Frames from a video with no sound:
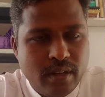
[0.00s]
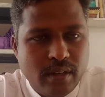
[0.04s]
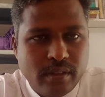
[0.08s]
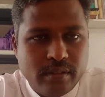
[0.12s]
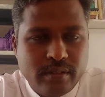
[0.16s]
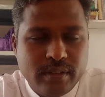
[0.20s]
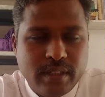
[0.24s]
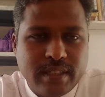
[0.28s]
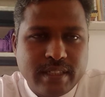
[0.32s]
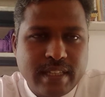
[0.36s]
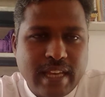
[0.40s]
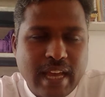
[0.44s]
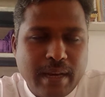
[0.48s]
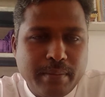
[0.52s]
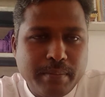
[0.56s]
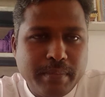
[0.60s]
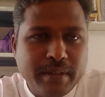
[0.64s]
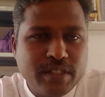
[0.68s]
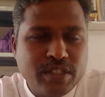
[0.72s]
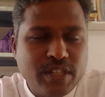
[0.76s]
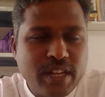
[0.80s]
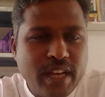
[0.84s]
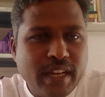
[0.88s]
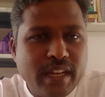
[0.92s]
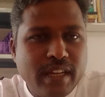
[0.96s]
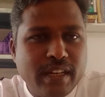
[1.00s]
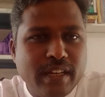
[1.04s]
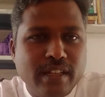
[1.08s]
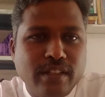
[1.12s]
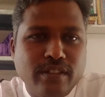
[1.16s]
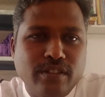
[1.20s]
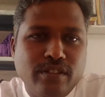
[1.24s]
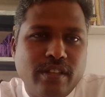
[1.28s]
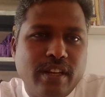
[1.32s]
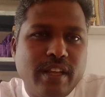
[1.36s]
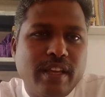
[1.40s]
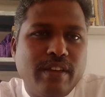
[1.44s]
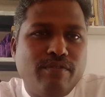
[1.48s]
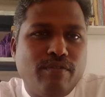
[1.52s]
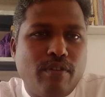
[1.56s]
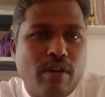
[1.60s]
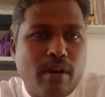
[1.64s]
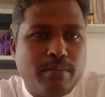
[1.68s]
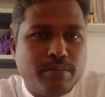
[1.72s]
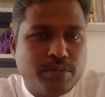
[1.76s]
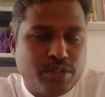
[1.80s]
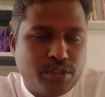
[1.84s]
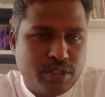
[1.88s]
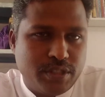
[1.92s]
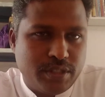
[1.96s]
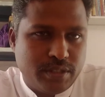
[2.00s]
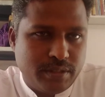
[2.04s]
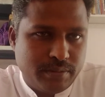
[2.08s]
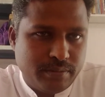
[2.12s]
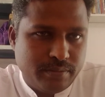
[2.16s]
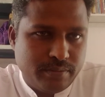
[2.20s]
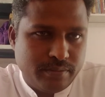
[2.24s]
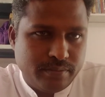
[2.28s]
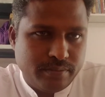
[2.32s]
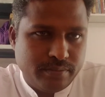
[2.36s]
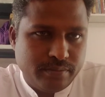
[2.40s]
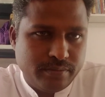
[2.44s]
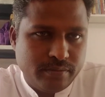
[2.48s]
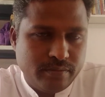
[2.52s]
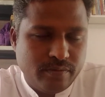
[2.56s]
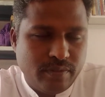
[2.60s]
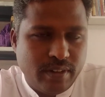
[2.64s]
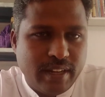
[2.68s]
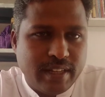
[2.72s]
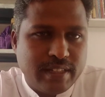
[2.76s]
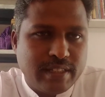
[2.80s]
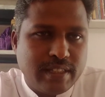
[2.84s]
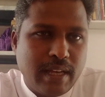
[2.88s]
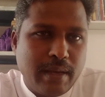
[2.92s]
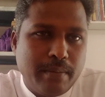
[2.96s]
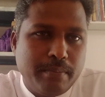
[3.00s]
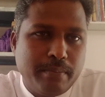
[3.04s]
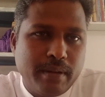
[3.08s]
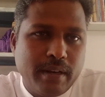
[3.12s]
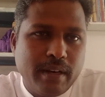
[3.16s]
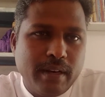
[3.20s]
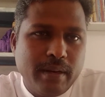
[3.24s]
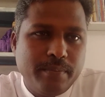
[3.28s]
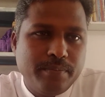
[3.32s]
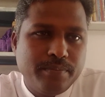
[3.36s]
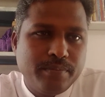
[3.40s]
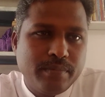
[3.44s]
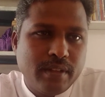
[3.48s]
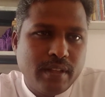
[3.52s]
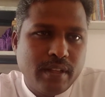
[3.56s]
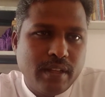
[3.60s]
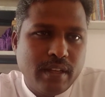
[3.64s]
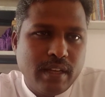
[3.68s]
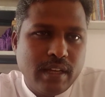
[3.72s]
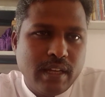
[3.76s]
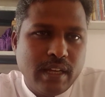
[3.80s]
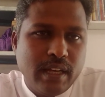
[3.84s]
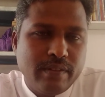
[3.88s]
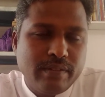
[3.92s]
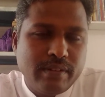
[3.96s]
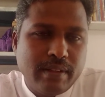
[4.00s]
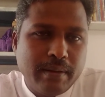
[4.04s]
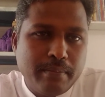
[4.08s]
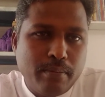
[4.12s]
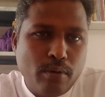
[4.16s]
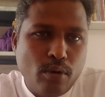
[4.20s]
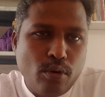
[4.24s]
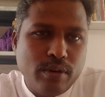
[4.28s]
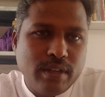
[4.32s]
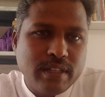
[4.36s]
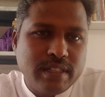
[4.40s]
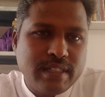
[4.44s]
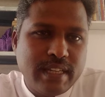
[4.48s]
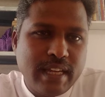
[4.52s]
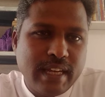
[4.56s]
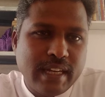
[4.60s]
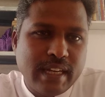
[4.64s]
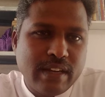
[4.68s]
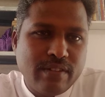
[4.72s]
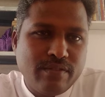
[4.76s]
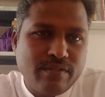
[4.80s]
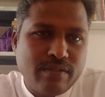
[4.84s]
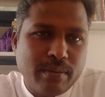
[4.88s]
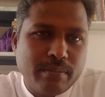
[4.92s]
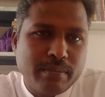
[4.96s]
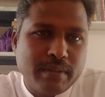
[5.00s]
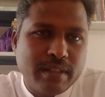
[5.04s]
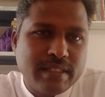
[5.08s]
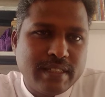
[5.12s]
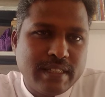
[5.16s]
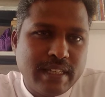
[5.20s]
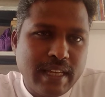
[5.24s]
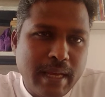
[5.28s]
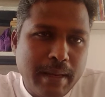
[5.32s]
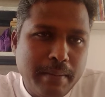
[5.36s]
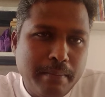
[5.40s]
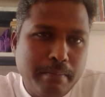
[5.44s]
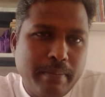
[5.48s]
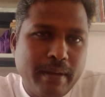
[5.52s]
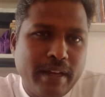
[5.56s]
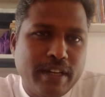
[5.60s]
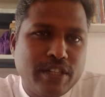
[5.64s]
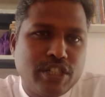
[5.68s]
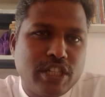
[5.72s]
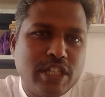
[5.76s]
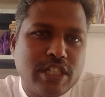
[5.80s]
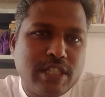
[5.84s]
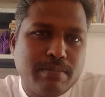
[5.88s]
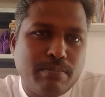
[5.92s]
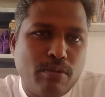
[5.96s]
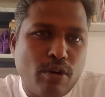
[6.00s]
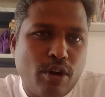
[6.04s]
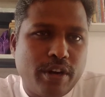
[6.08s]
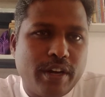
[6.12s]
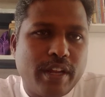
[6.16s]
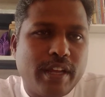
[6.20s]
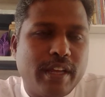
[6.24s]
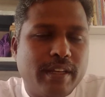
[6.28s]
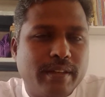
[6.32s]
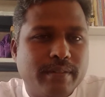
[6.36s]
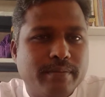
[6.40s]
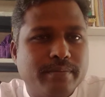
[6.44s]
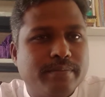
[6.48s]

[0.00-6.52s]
This can be taken in three forms. For example, if the bone is taken from the same patient's body,